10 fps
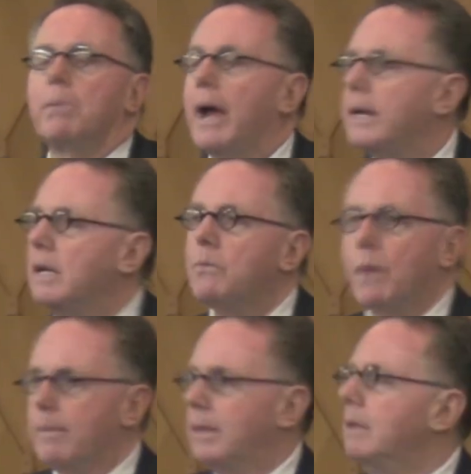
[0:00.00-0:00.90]
pregnant
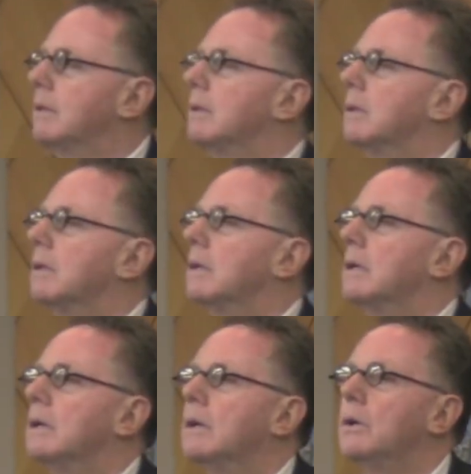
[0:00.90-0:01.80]
women
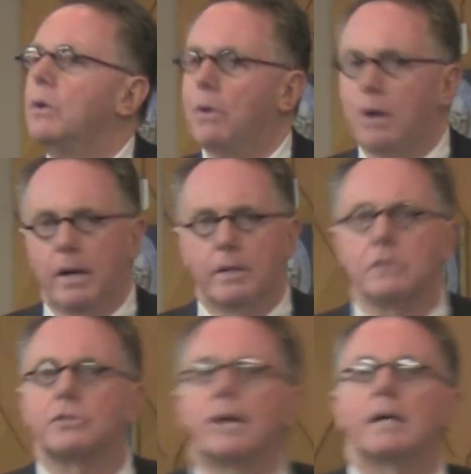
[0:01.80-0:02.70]
who are
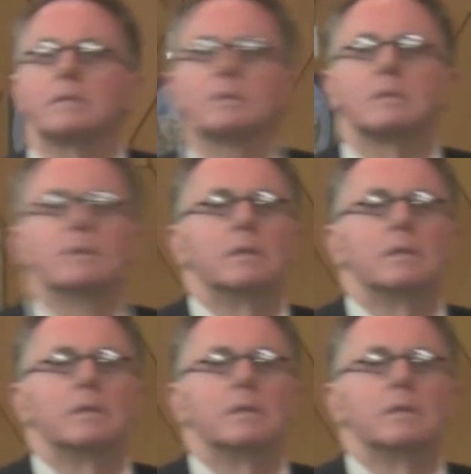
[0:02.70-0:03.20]
under stress